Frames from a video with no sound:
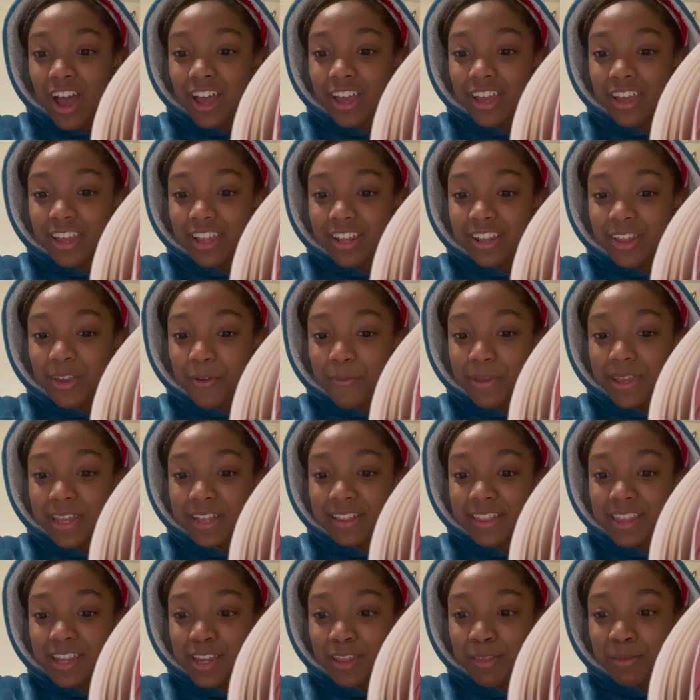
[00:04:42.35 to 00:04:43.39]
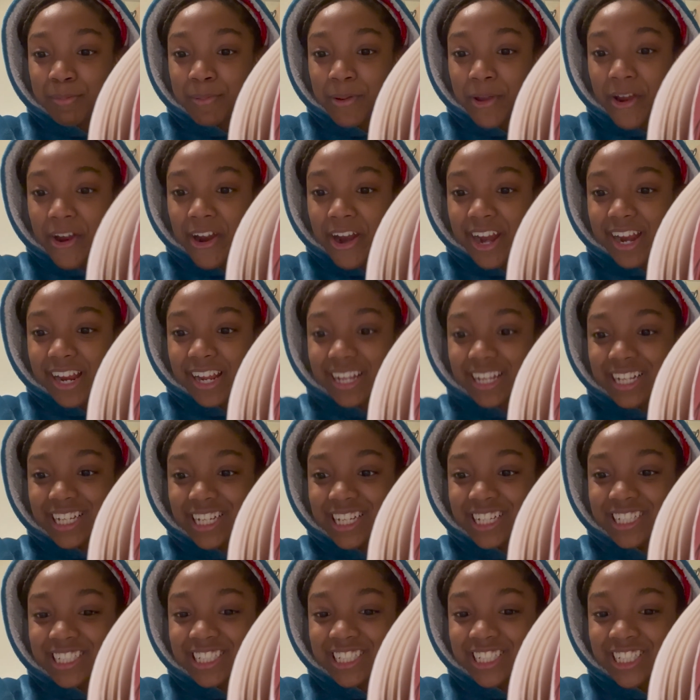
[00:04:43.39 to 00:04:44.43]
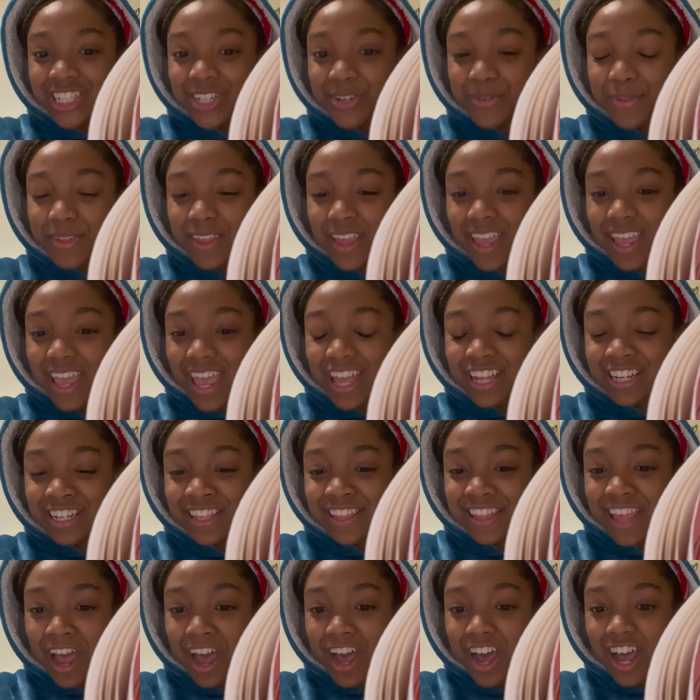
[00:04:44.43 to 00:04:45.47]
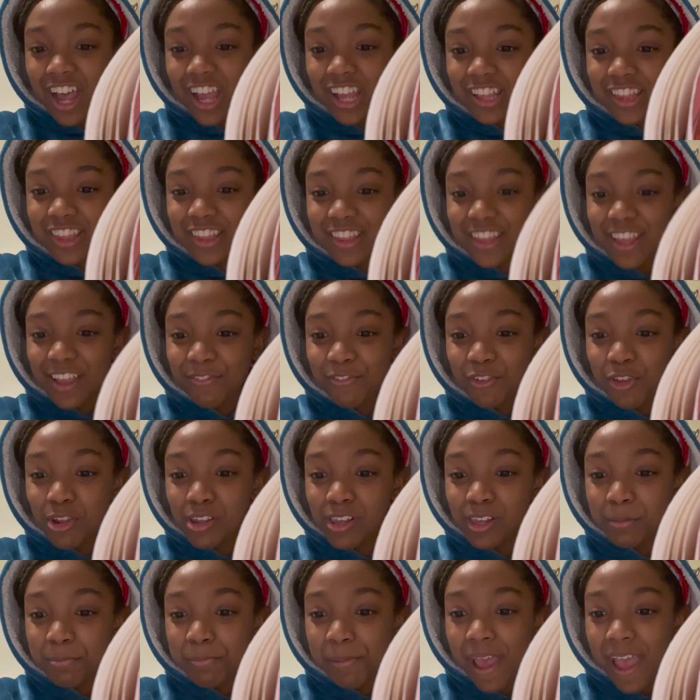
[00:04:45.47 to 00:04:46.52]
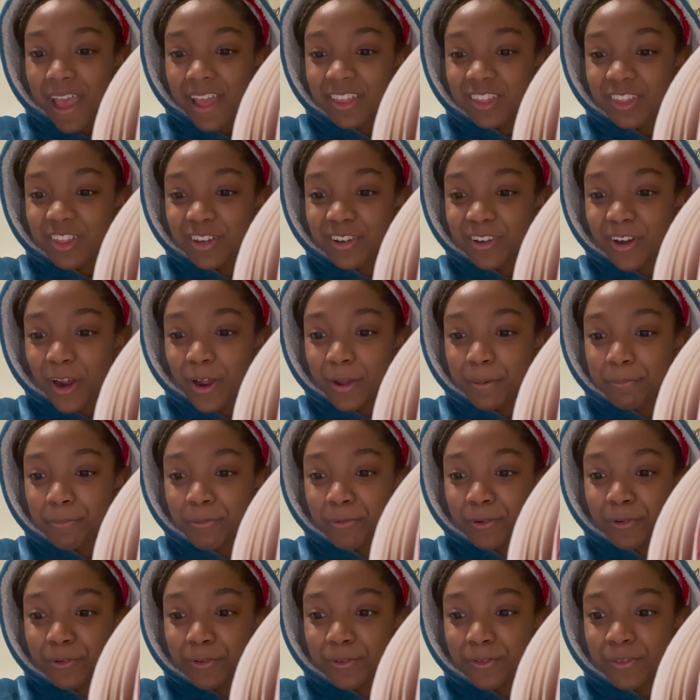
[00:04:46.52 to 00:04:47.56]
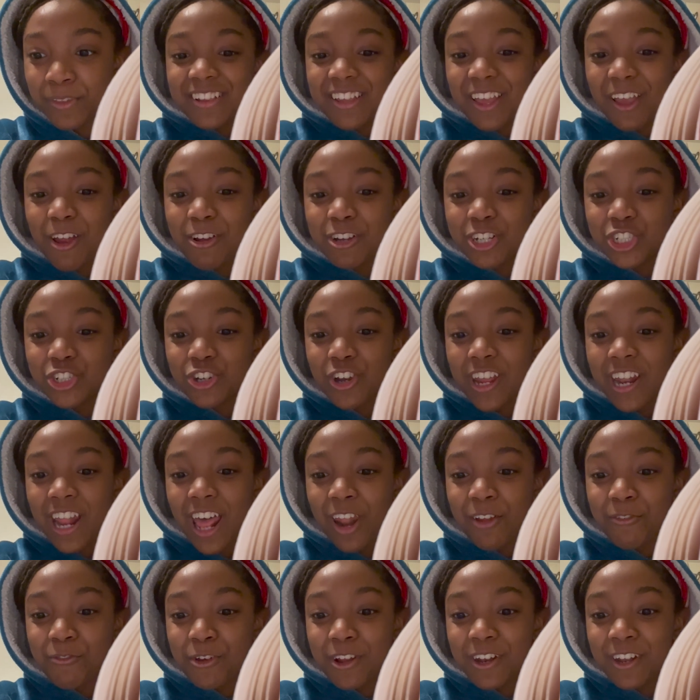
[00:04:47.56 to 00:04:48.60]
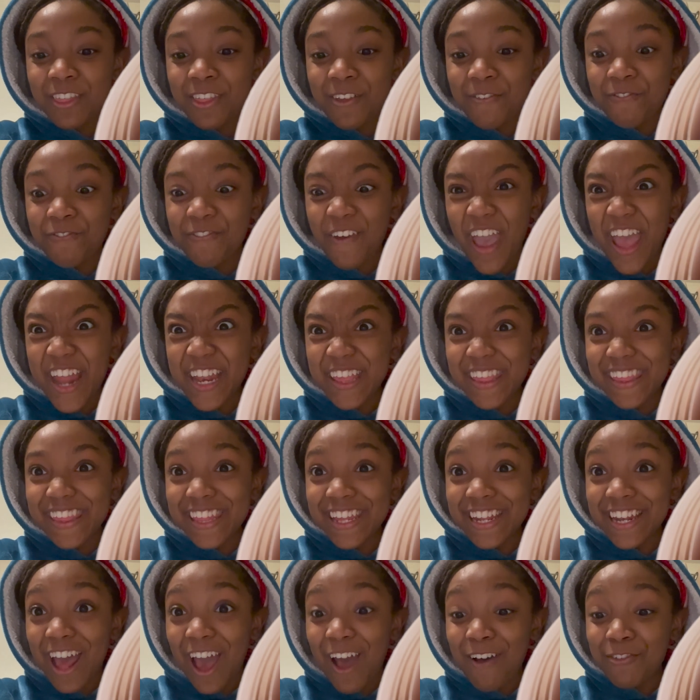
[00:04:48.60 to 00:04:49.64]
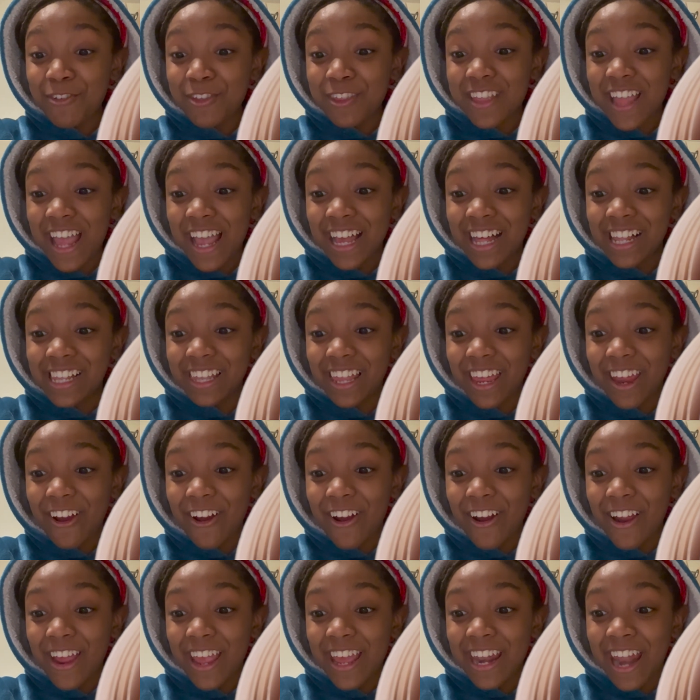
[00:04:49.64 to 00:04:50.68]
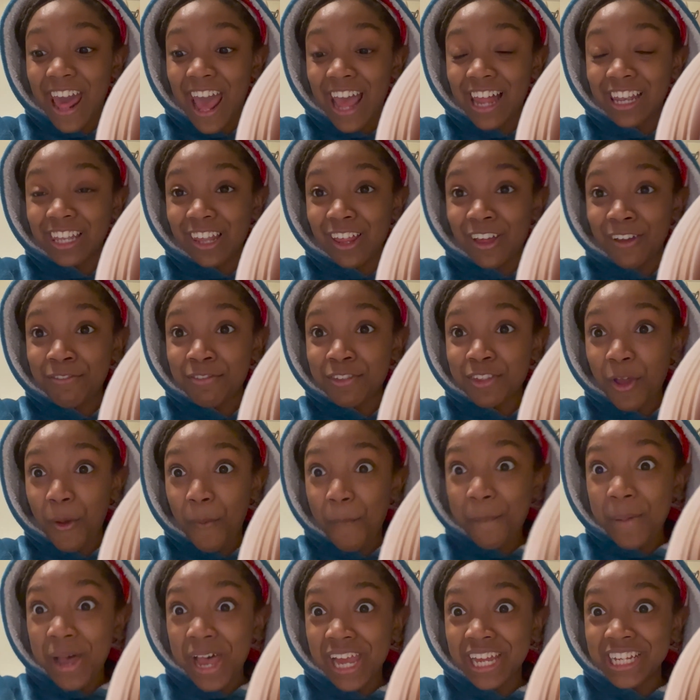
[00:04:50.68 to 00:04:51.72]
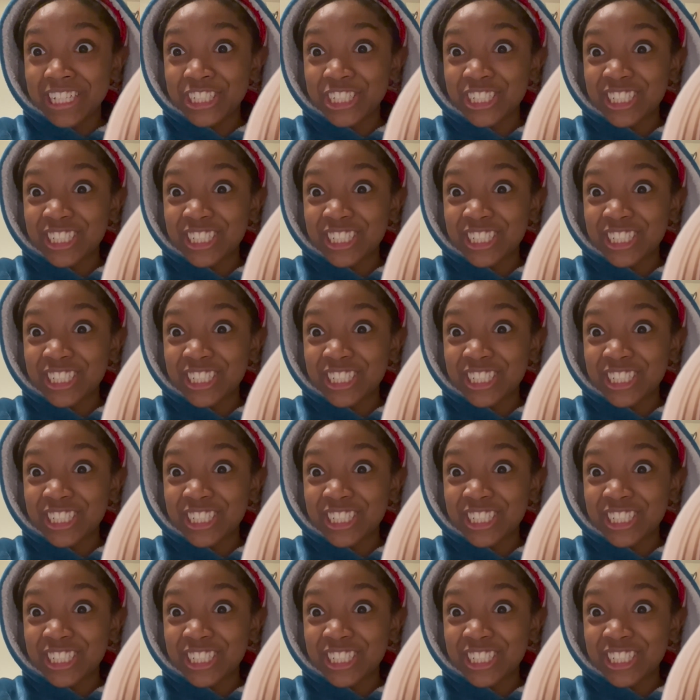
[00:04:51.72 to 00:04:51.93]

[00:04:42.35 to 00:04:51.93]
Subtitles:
and then we get to this part, and she was like, in his eyes, if you look past the dark bruise, they're straight out of one of the fantasy novels that Claire and I love so much.